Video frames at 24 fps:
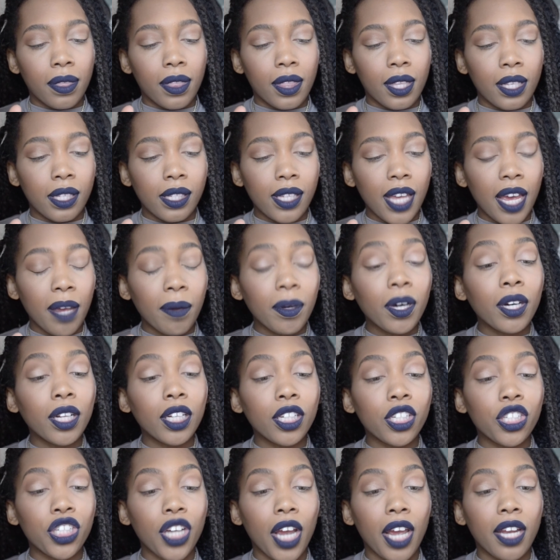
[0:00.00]
the same
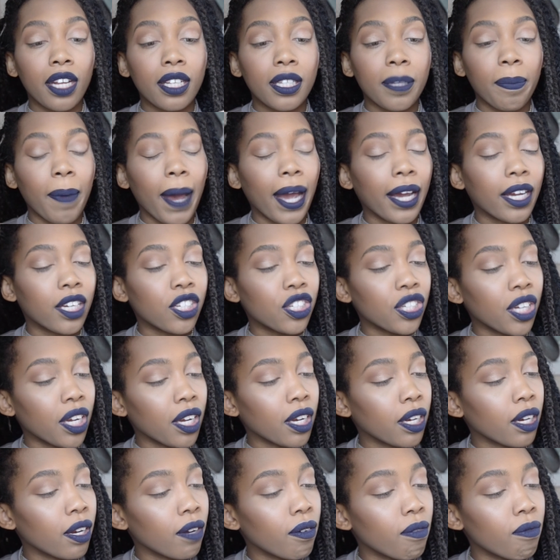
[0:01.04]
color shade as the
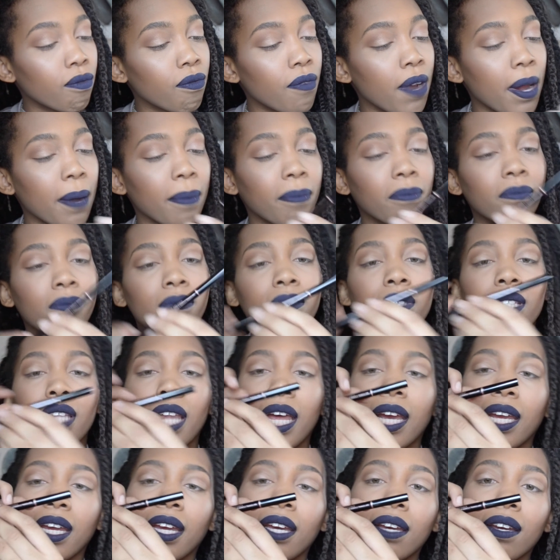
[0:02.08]
packaging rims
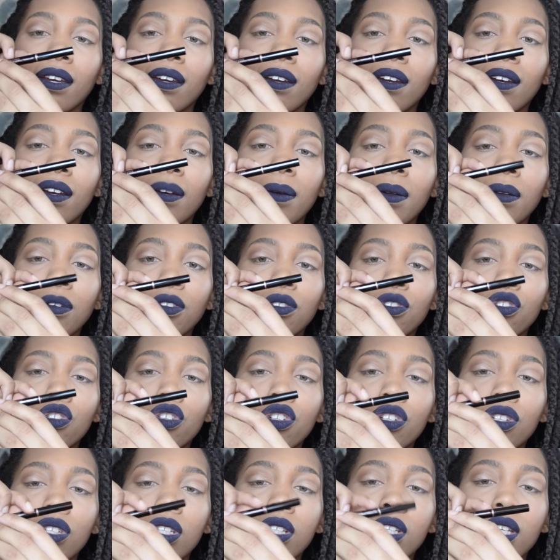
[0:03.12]
like
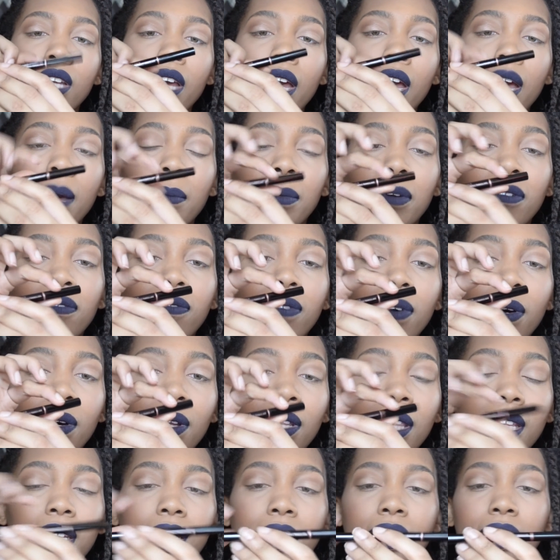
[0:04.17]
just before
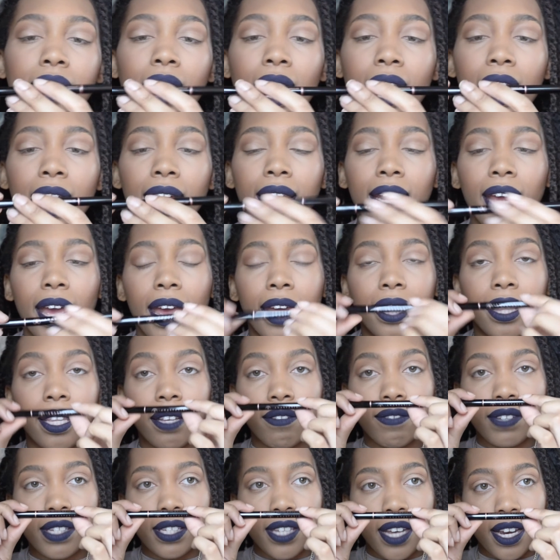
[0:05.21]
this side and the
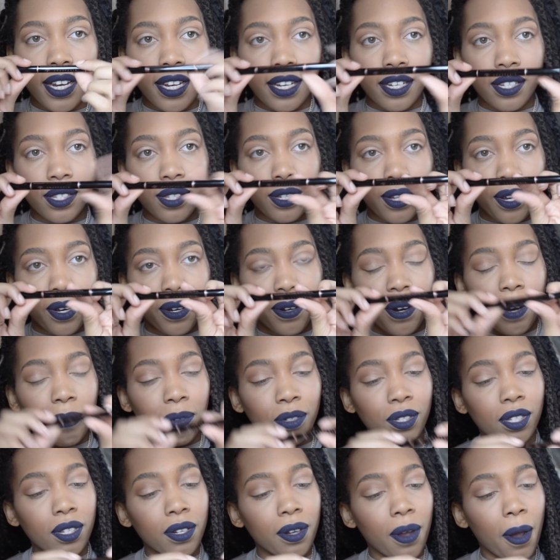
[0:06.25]
other side. So I'm
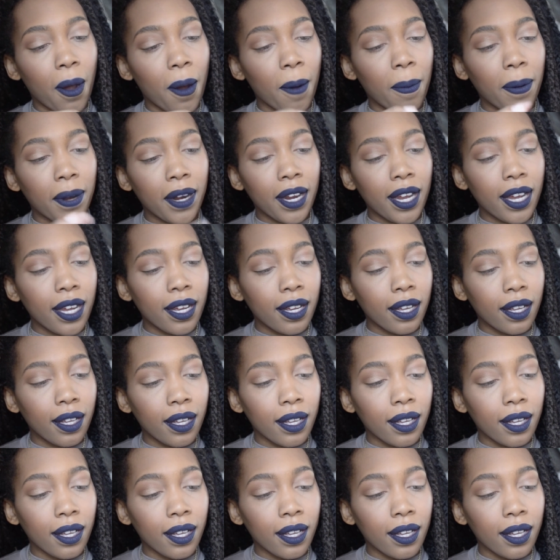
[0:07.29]
just going to open it.